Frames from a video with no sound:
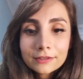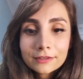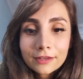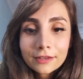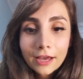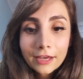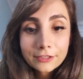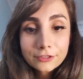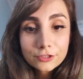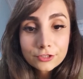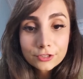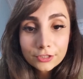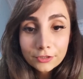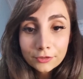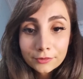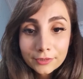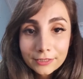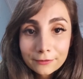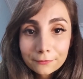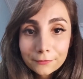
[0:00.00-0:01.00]
I
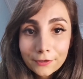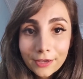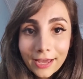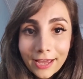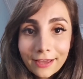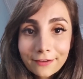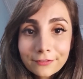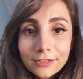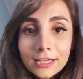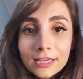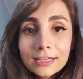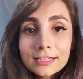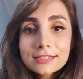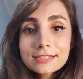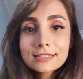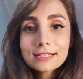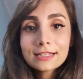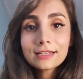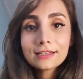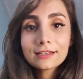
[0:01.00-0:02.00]
do. If you have,
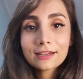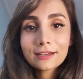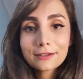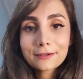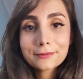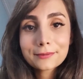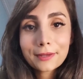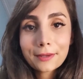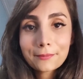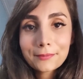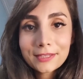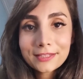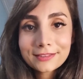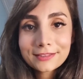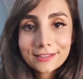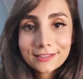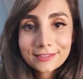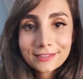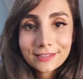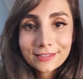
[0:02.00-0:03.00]
see, I mean,
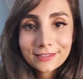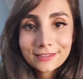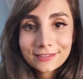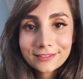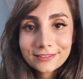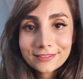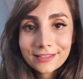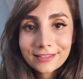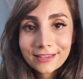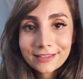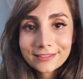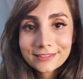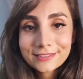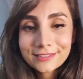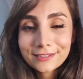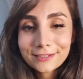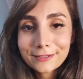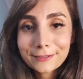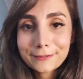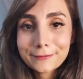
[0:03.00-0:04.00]
nothing that,
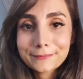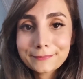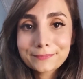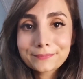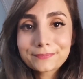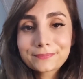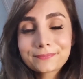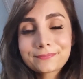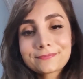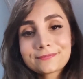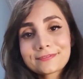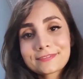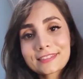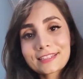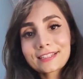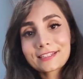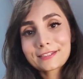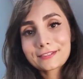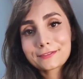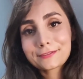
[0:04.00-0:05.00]

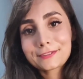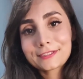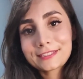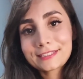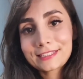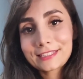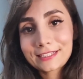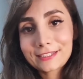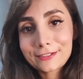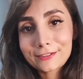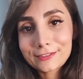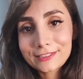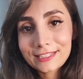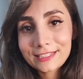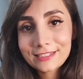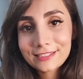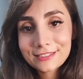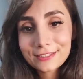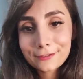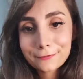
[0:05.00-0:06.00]
yeah, what is that called? That
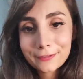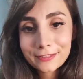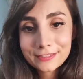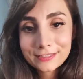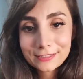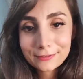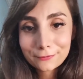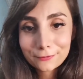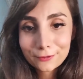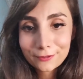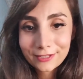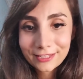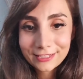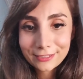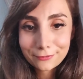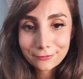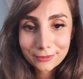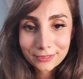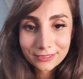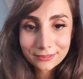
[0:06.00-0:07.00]
is offensive to
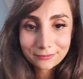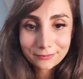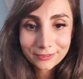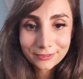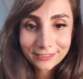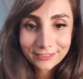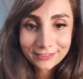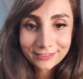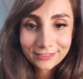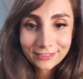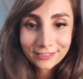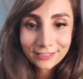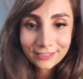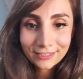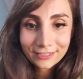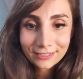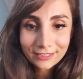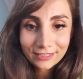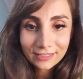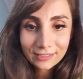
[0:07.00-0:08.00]
anyone, but
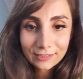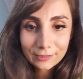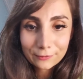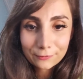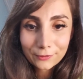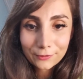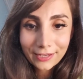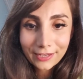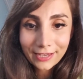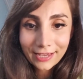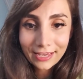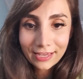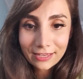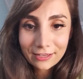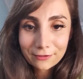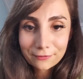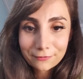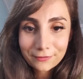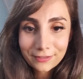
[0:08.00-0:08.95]
if you have